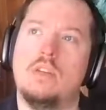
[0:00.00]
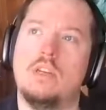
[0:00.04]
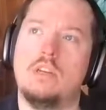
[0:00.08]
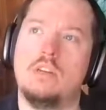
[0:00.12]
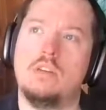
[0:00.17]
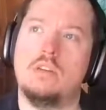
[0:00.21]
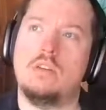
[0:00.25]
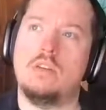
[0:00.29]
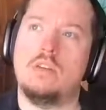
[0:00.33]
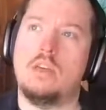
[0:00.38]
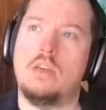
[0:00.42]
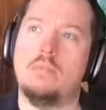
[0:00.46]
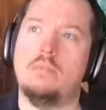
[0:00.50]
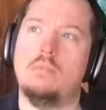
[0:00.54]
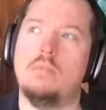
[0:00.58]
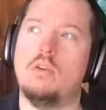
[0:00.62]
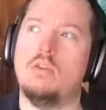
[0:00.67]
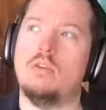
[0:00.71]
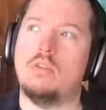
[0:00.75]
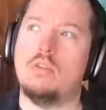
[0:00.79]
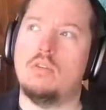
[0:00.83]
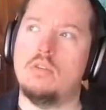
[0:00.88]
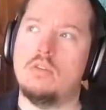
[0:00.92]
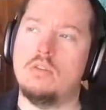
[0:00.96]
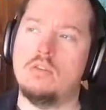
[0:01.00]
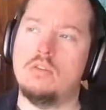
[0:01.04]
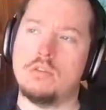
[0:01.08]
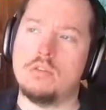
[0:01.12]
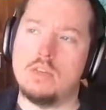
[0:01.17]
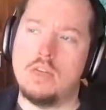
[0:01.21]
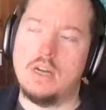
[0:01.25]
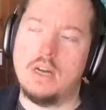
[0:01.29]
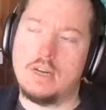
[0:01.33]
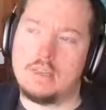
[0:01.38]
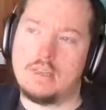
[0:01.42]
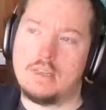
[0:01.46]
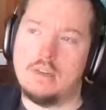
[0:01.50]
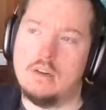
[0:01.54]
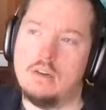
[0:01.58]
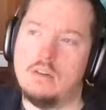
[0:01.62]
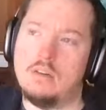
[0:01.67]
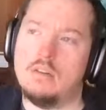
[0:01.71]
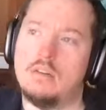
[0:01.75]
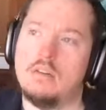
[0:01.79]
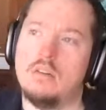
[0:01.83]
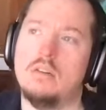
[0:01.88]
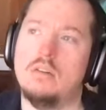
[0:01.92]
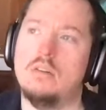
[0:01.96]
can get both of those knocked
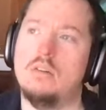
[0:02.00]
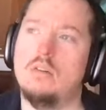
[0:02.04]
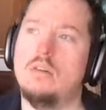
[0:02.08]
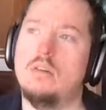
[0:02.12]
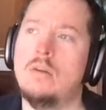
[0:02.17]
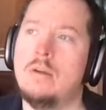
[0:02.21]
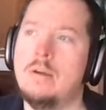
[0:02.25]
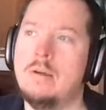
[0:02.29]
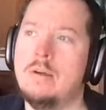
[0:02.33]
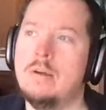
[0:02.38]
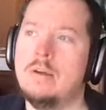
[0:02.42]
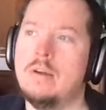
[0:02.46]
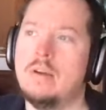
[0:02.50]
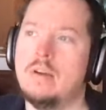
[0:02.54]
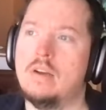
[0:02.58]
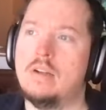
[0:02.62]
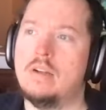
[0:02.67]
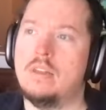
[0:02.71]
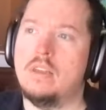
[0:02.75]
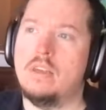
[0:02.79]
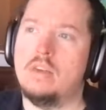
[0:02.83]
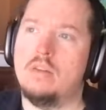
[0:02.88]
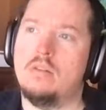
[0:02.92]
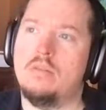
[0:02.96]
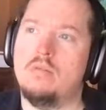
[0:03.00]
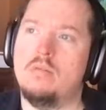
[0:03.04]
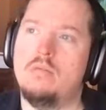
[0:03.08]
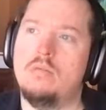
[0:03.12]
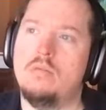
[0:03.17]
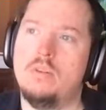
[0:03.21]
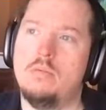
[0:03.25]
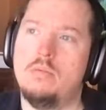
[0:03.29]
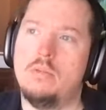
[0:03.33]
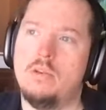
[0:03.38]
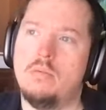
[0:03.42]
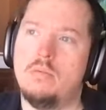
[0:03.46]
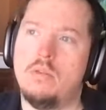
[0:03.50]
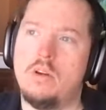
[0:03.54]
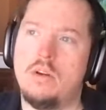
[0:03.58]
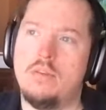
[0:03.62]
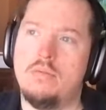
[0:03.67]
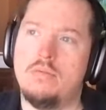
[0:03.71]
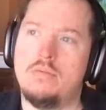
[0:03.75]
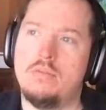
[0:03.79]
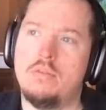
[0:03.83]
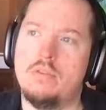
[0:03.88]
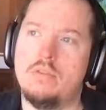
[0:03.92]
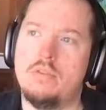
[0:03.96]
out, then I think we'd be
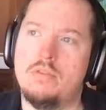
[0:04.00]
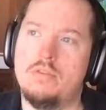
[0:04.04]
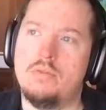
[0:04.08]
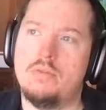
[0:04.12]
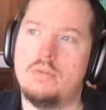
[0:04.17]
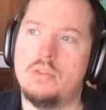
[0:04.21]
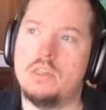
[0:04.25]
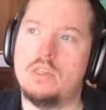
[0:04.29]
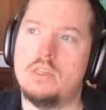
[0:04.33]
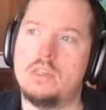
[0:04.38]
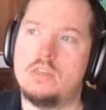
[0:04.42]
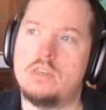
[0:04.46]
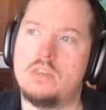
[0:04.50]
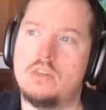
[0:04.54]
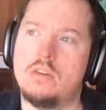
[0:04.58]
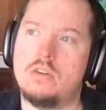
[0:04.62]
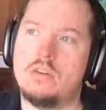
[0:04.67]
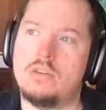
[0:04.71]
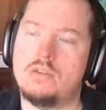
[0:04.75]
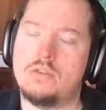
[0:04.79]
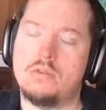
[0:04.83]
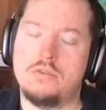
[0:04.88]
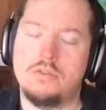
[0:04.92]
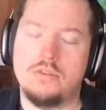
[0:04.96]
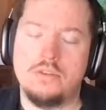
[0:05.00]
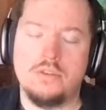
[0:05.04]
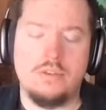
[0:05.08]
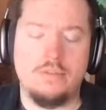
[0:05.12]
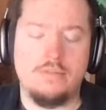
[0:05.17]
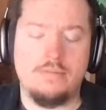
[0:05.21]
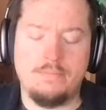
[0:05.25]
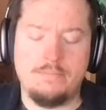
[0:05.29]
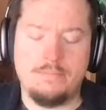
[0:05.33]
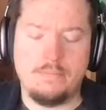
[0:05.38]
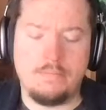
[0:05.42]
ready for a new release here shortly.